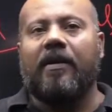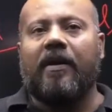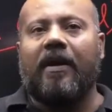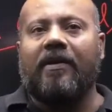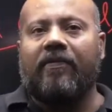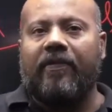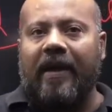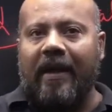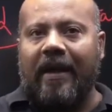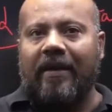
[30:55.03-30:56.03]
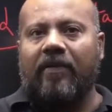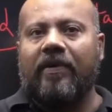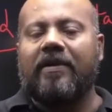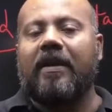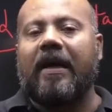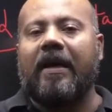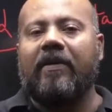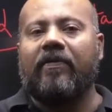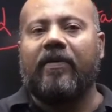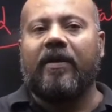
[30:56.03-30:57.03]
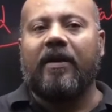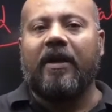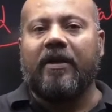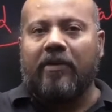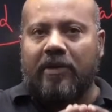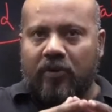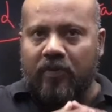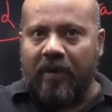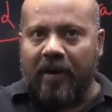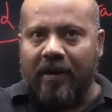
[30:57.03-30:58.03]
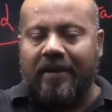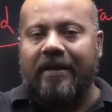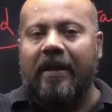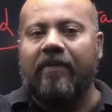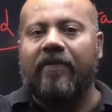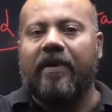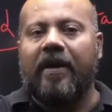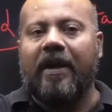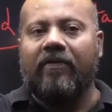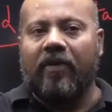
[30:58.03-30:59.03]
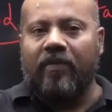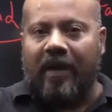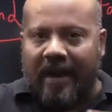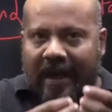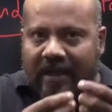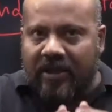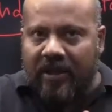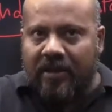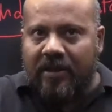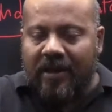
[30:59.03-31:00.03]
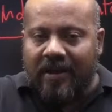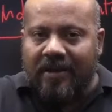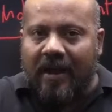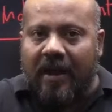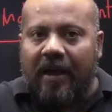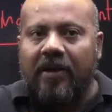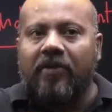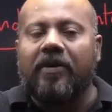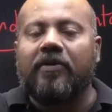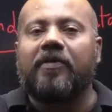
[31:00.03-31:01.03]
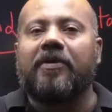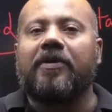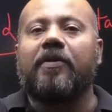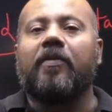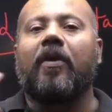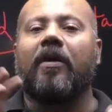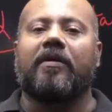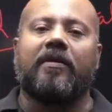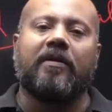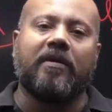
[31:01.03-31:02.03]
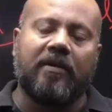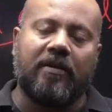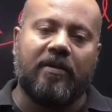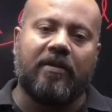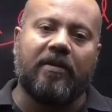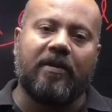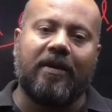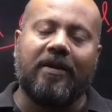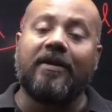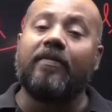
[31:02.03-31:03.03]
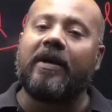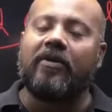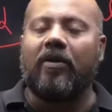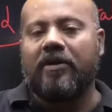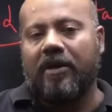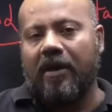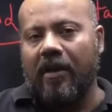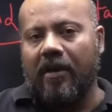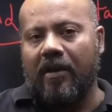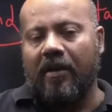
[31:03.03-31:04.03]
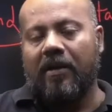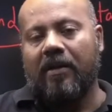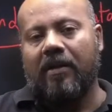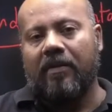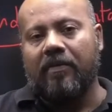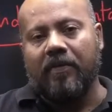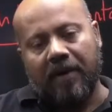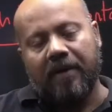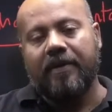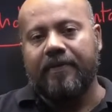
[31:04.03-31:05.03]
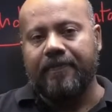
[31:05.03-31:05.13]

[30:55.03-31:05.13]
At the fag end of its life, it used to burn itself, and from the ashes, is again going to be reborn. It is a mythological bird.